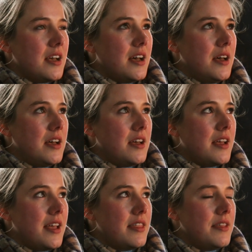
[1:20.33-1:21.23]
uh,
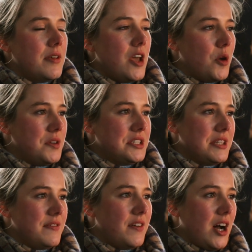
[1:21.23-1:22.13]
the owners of
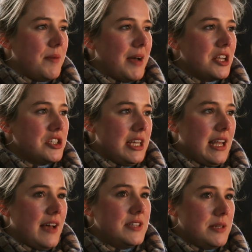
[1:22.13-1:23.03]
the farm actually
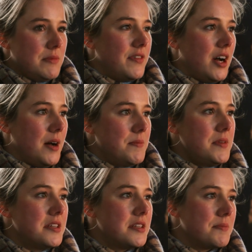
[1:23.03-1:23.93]
left him the
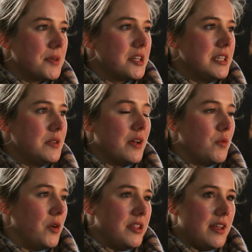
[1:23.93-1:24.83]
farm because he'd
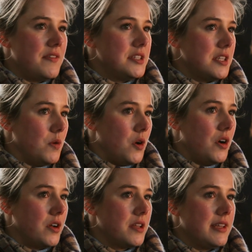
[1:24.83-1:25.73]
like worked there for so
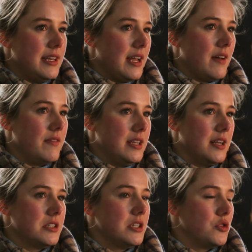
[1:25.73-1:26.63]
long. They didn't have any
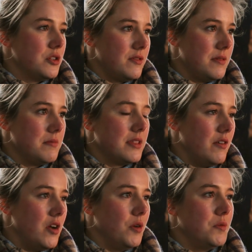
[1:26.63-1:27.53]
like children of the,
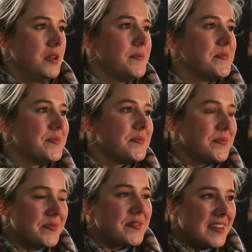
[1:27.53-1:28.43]
their own.
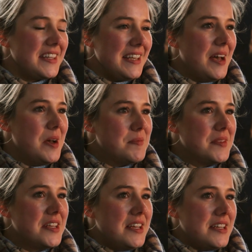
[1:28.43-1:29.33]
Um,
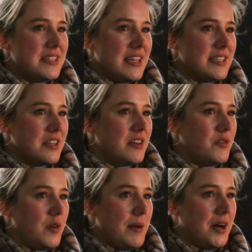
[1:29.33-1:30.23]
so that's kind
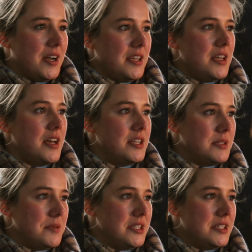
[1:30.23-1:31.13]
of where my
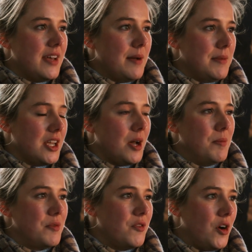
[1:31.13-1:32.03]
husband's family
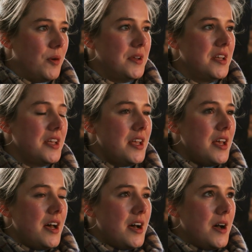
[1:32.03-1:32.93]
comes from.
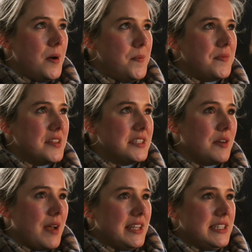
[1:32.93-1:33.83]
Um,
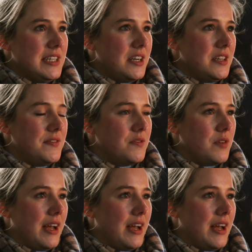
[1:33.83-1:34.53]
so Eddie kind of